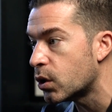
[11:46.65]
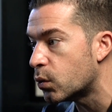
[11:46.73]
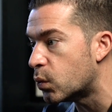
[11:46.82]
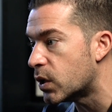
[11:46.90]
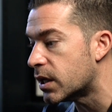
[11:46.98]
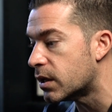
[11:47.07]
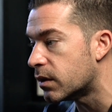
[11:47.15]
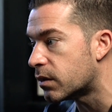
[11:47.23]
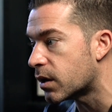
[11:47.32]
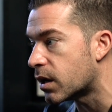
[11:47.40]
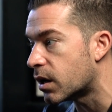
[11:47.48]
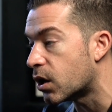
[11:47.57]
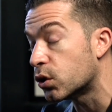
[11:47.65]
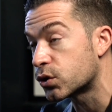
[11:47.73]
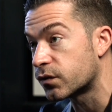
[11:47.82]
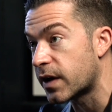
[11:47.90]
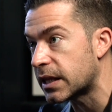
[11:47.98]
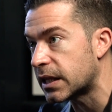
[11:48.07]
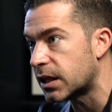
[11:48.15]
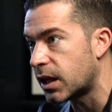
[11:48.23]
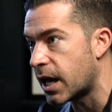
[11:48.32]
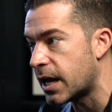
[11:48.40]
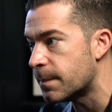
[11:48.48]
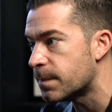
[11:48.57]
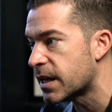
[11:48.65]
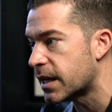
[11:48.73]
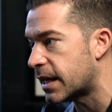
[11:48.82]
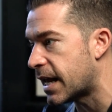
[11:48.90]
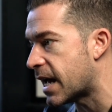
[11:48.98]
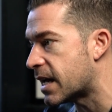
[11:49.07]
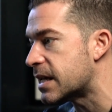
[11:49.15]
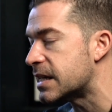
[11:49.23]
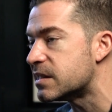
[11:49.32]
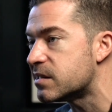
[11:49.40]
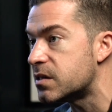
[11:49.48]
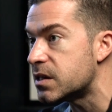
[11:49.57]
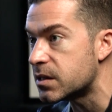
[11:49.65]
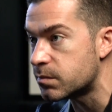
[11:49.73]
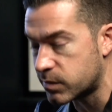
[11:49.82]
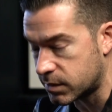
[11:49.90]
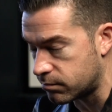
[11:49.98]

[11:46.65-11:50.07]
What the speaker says: with ultraviolet light, it has the